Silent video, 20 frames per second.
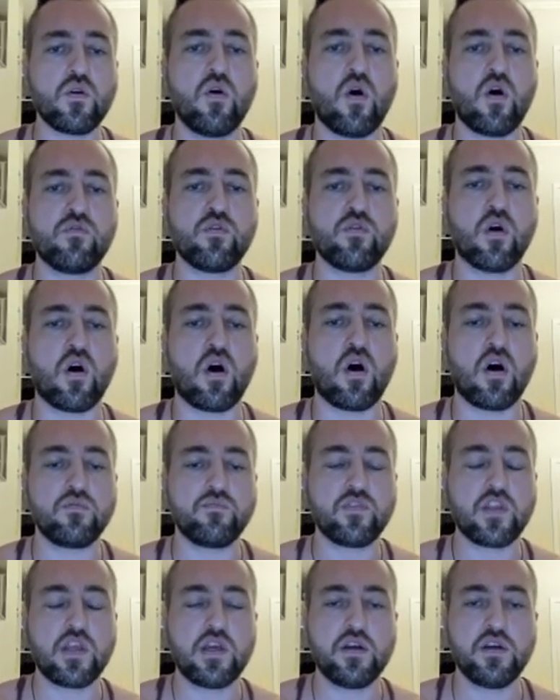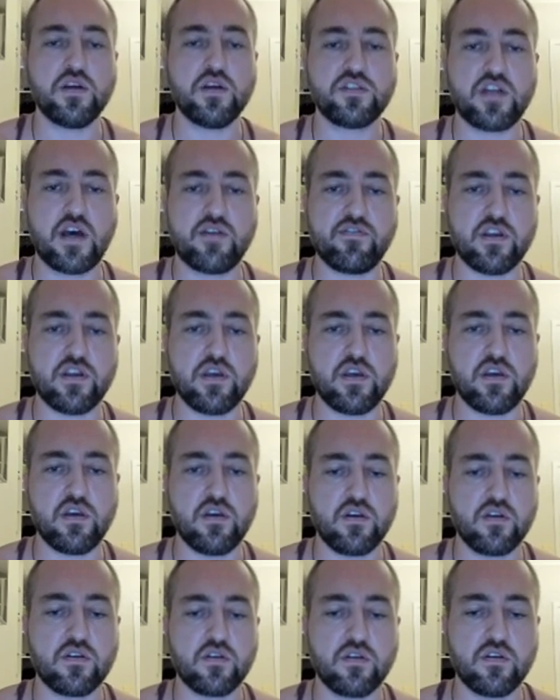overall,
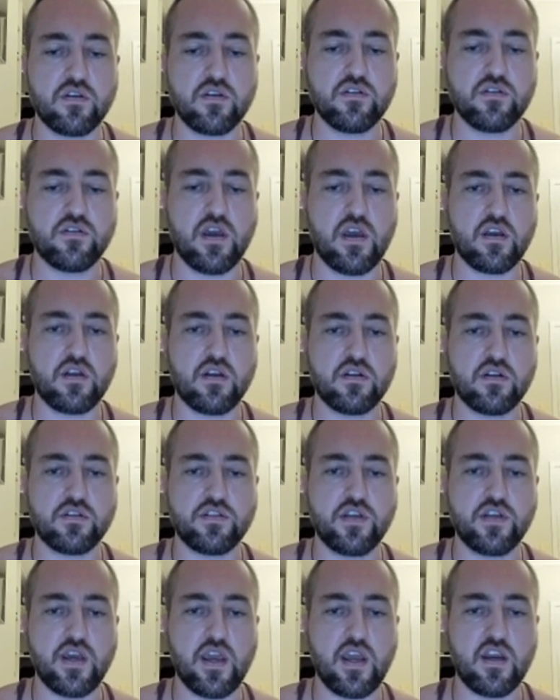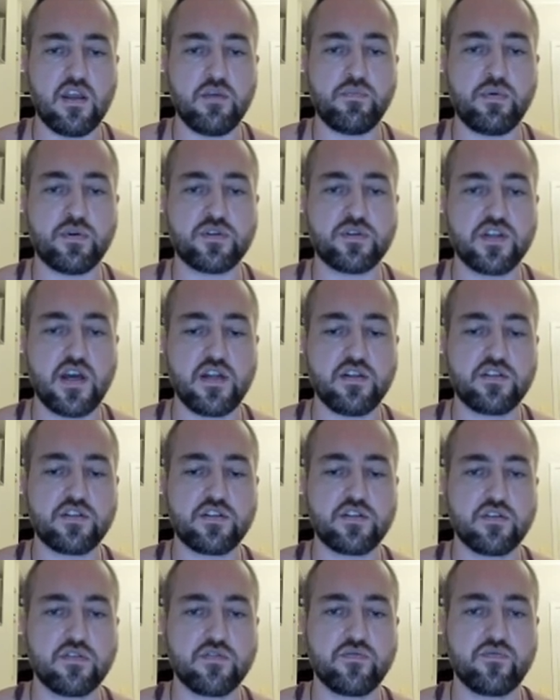70 to
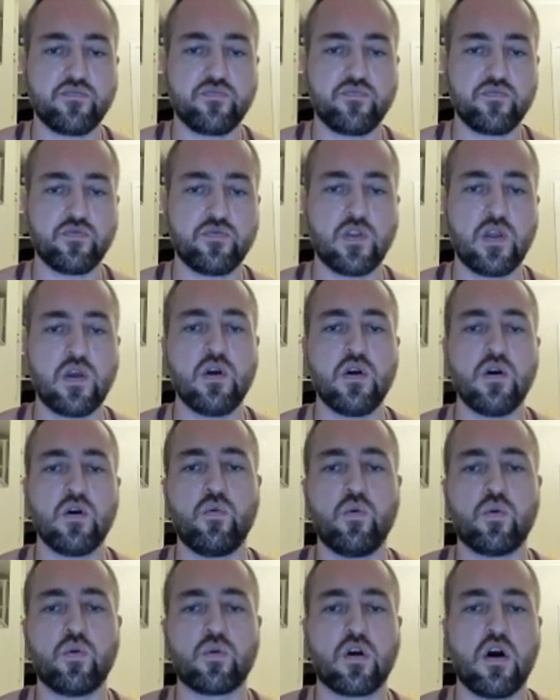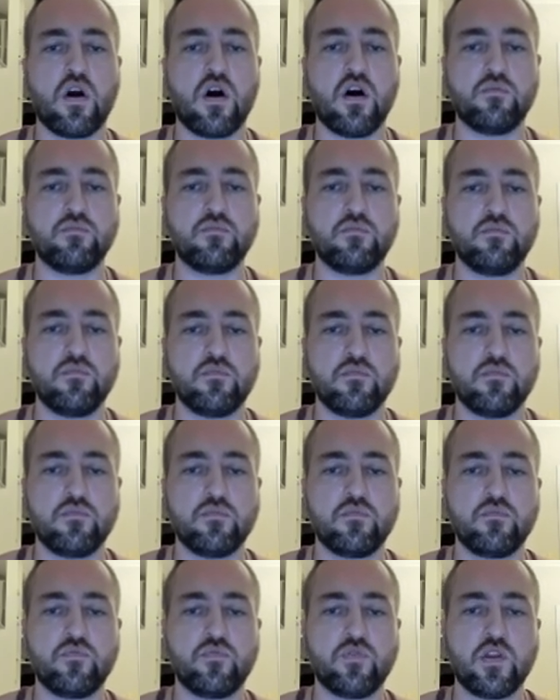80% will come
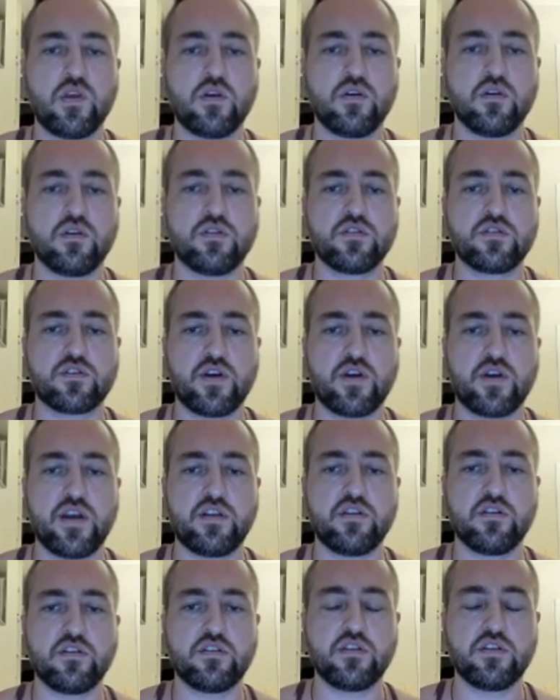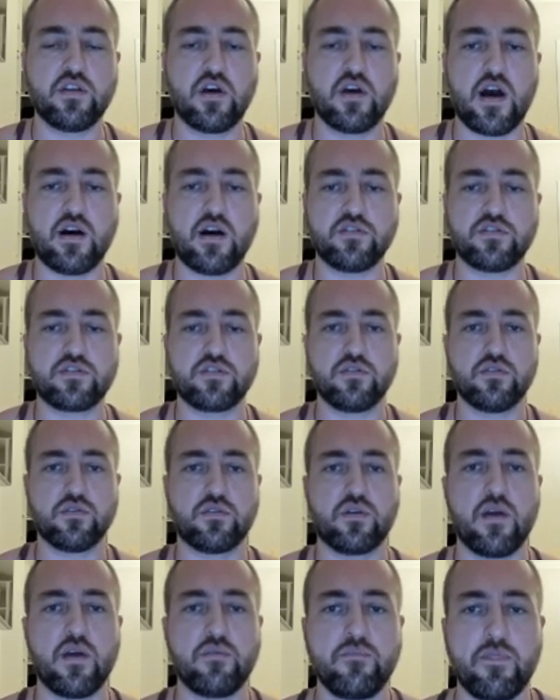straight to the house.
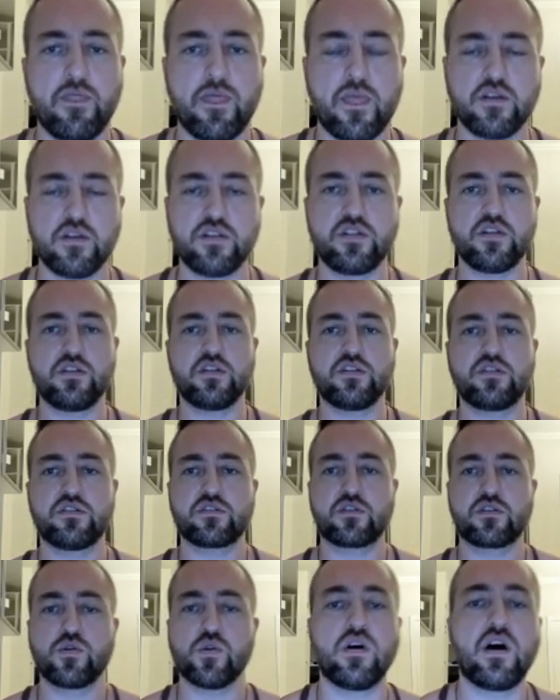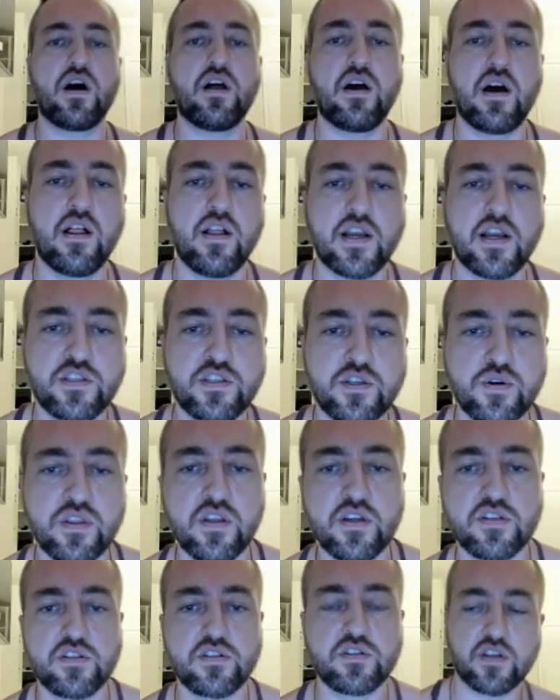Okay, this is cool. I like doing
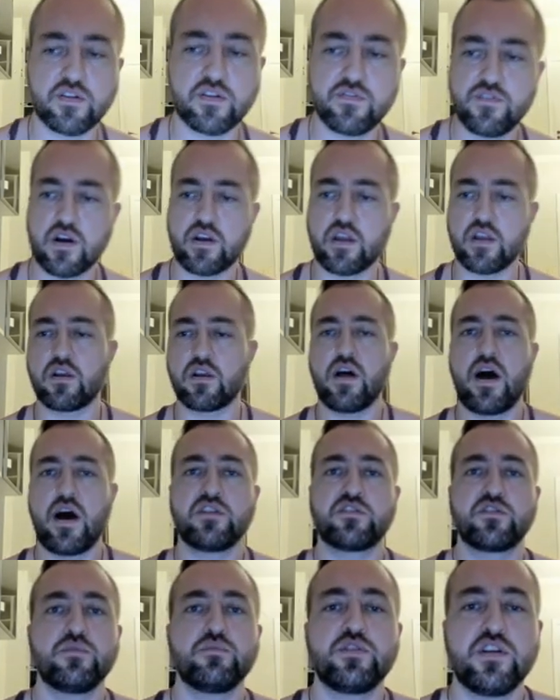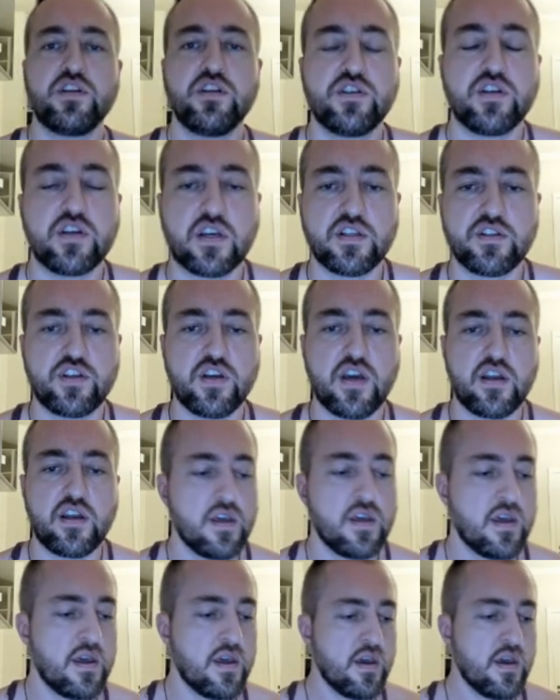this. It's like fucking classroom teaching and shit.